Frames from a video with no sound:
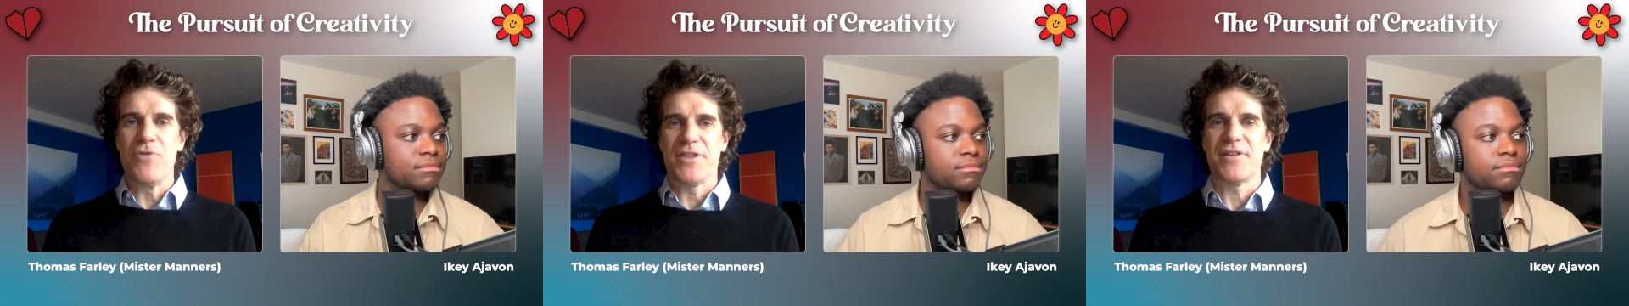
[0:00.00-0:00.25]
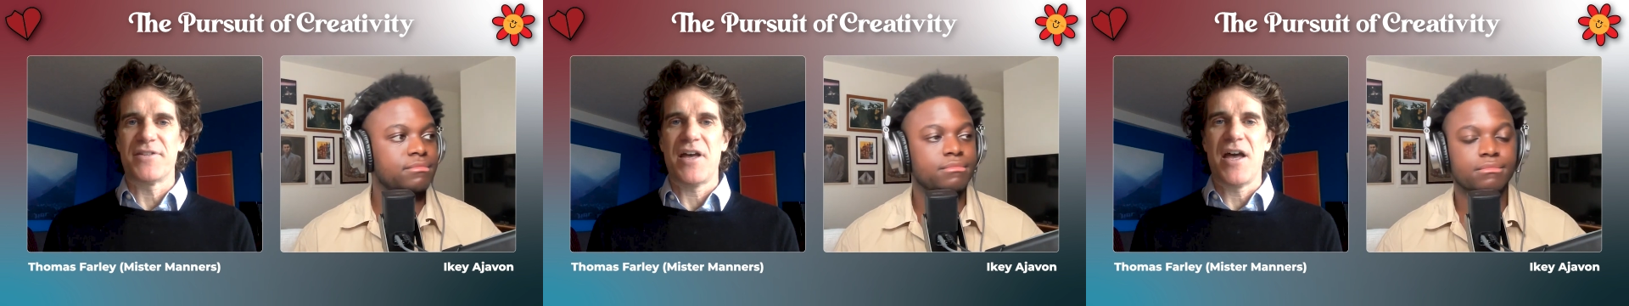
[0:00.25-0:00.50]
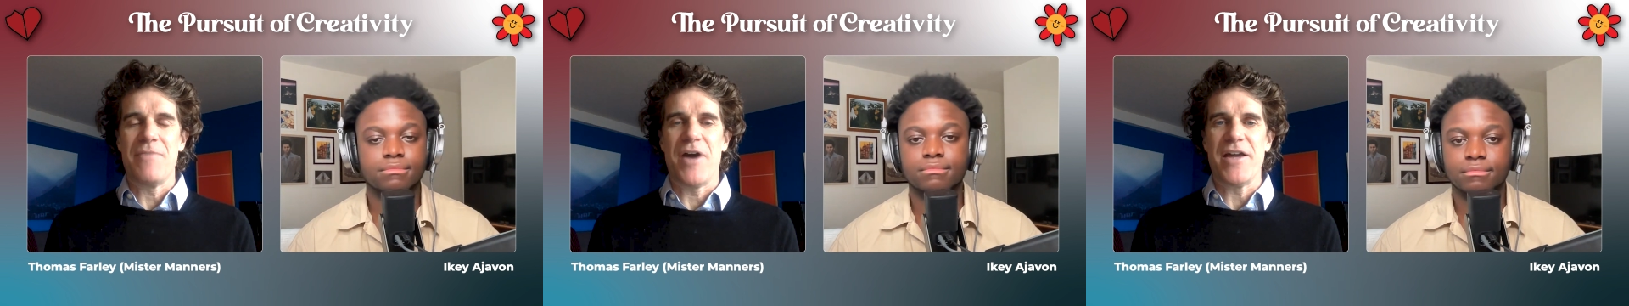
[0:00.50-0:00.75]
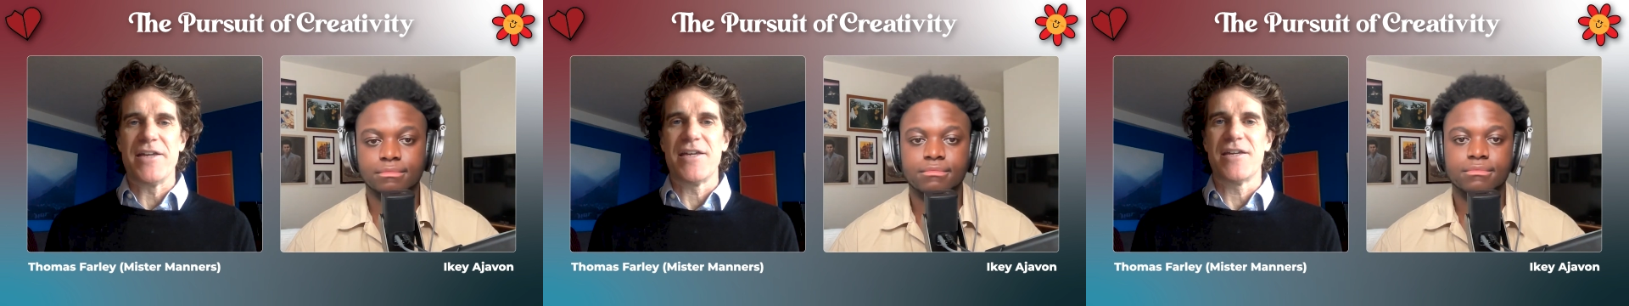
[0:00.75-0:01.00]
Speaker 1: at the time
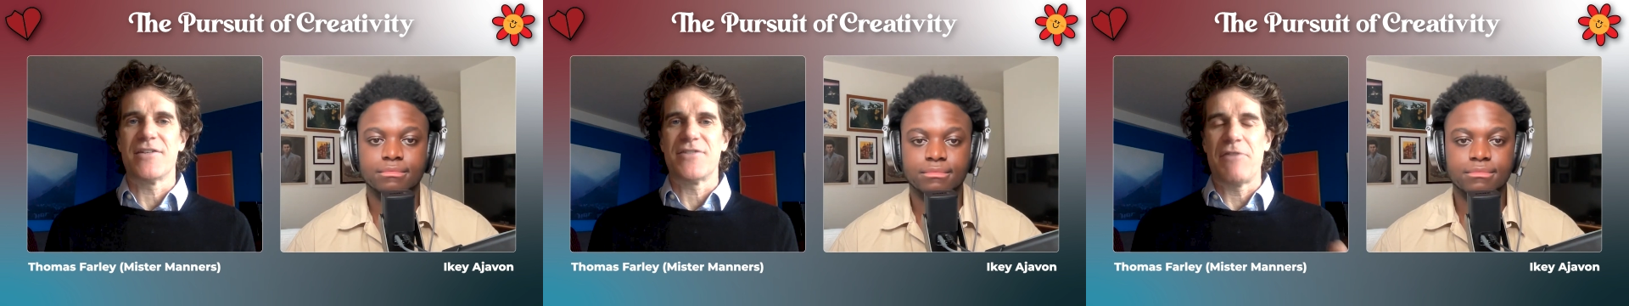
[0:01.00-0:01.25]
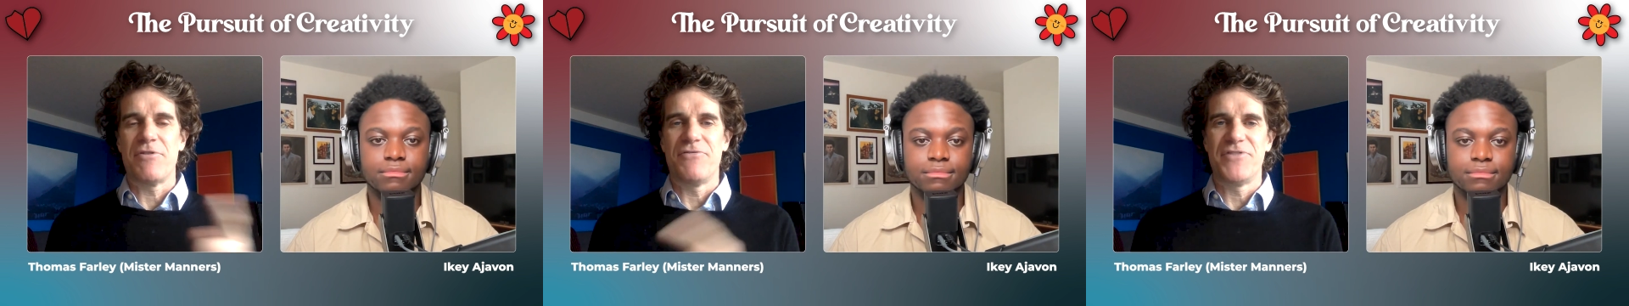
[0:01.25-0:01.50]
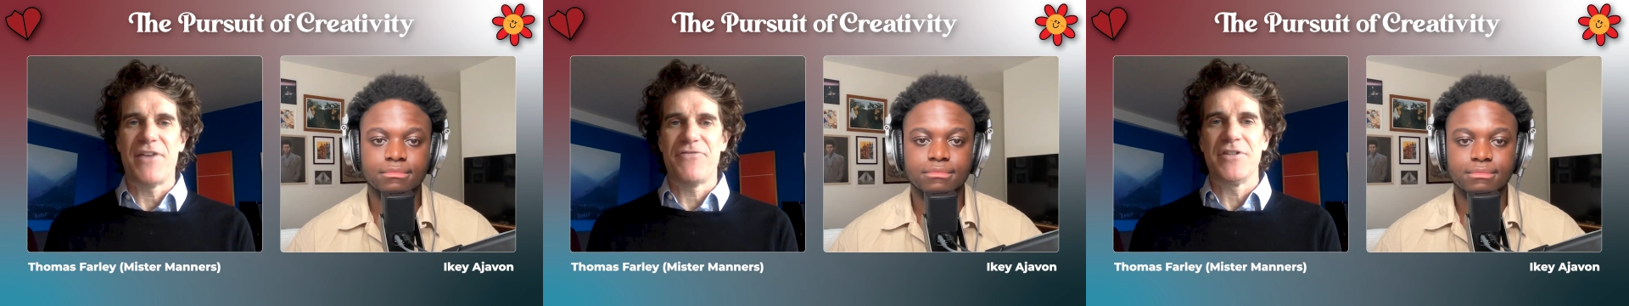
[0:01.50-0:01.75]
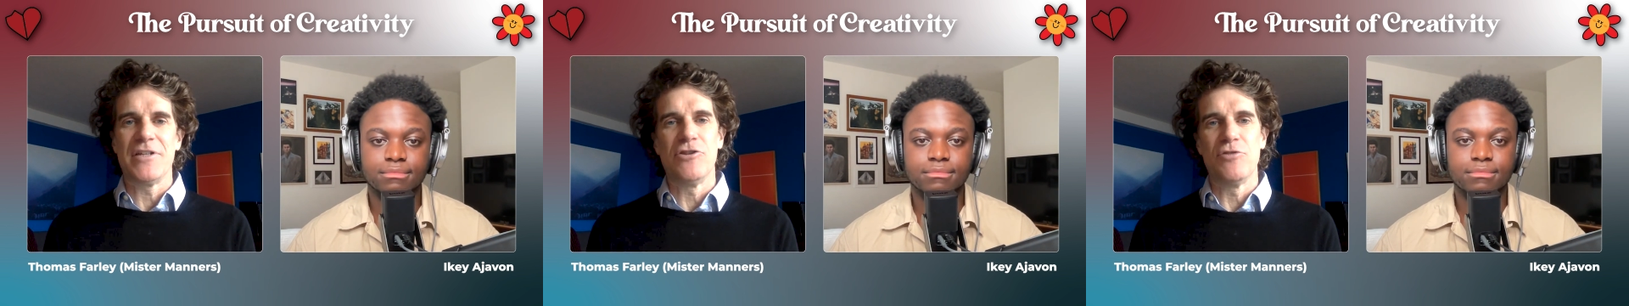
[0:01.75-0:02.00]
Ikey because i would have
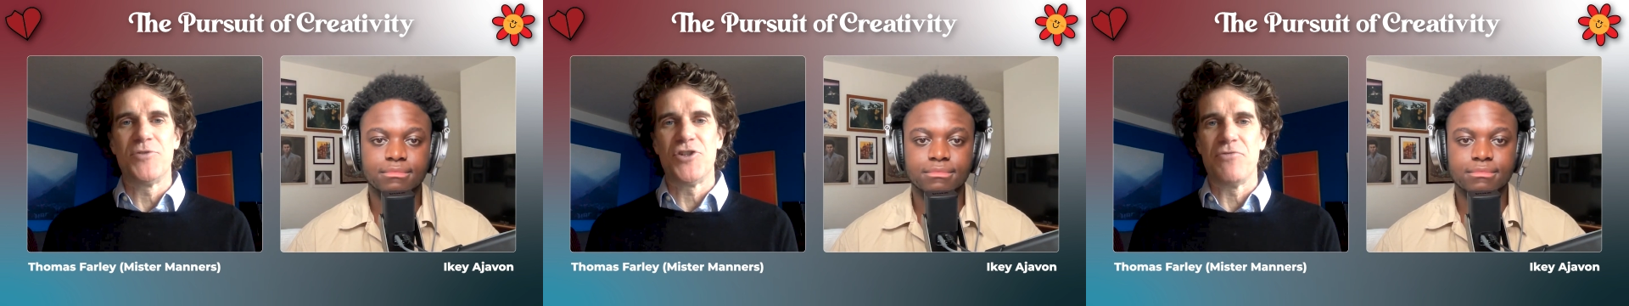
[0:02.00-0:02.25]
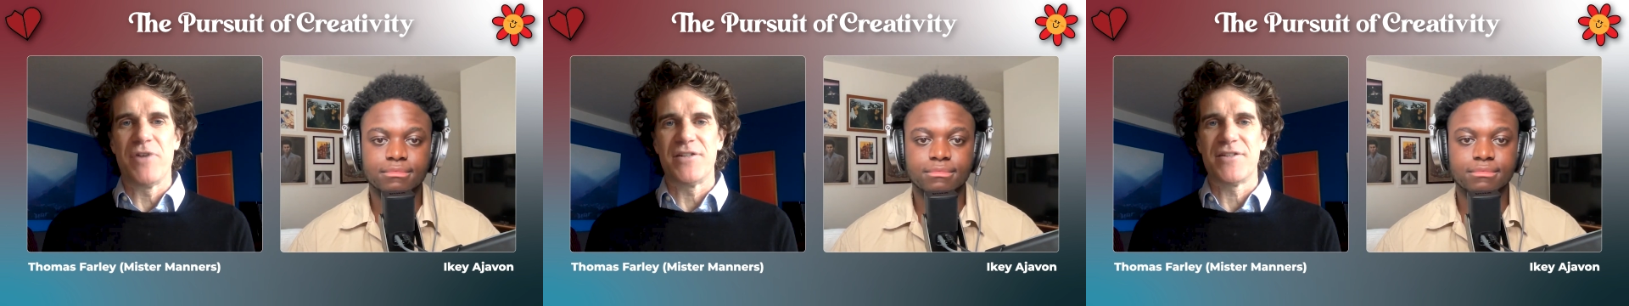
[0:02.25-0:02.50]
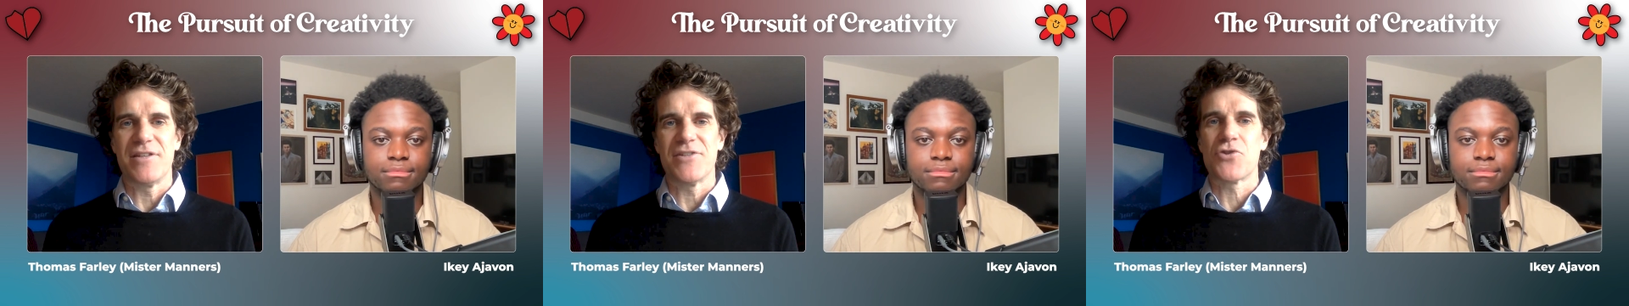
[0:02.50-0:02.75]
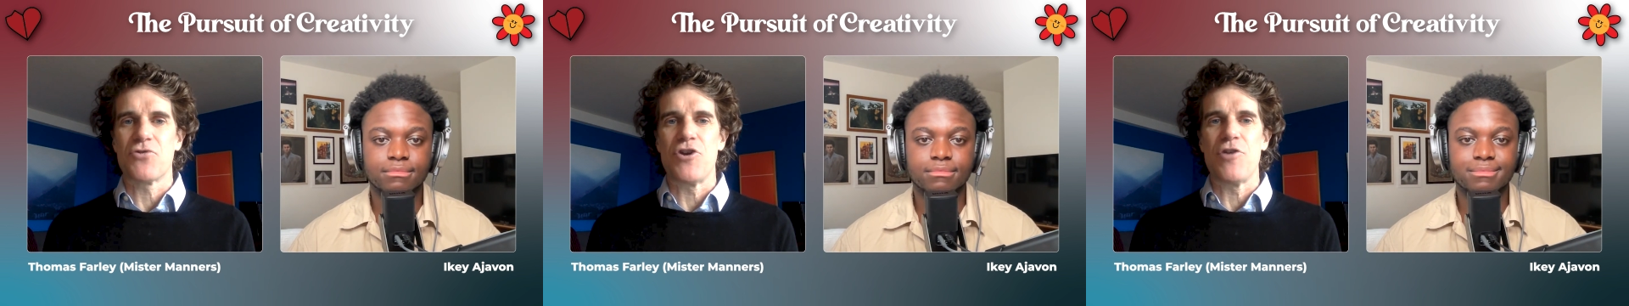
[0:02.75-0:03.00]
definitely looped you into
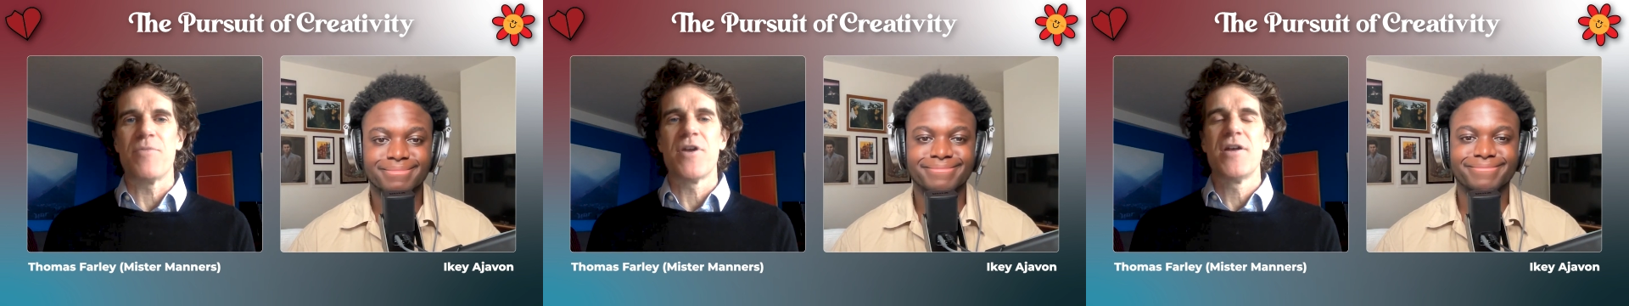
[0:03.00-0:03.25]
this group